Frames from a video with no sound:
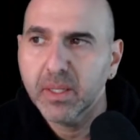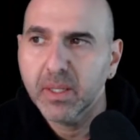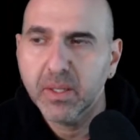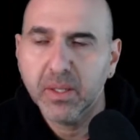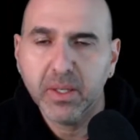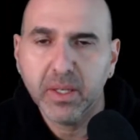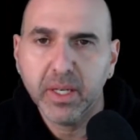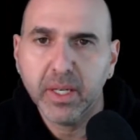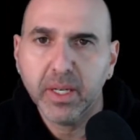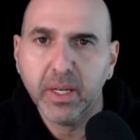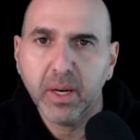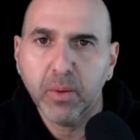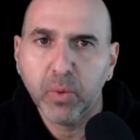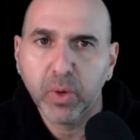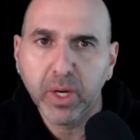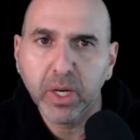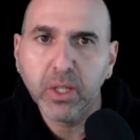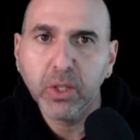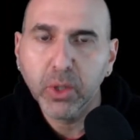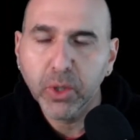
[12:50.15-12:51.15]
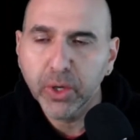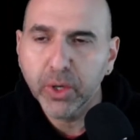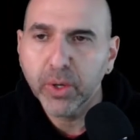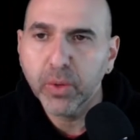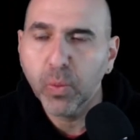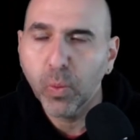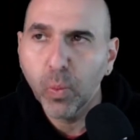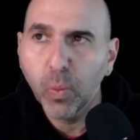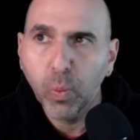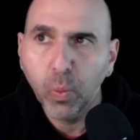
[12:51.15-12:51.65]
All right. And we're going to
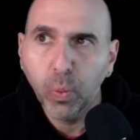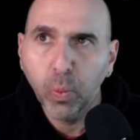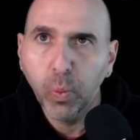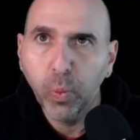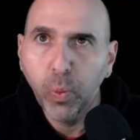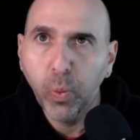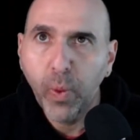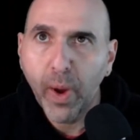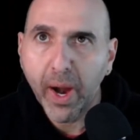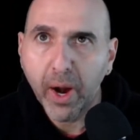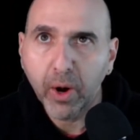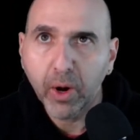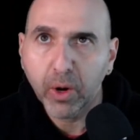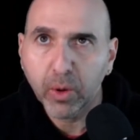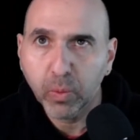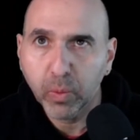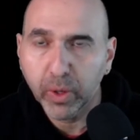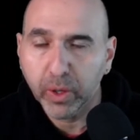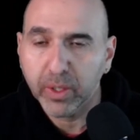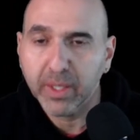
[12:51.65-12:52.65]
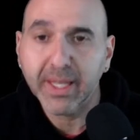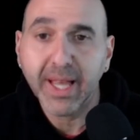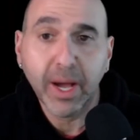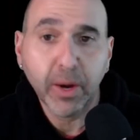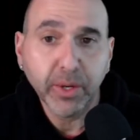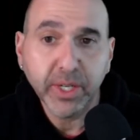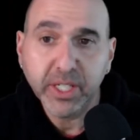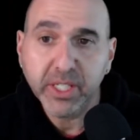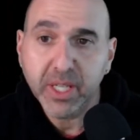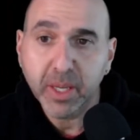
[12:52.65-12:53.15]
learn where we're
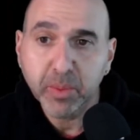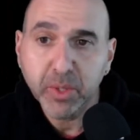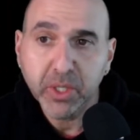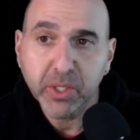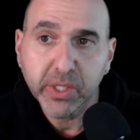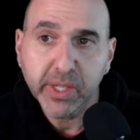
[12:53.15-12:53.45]
allowed exceptions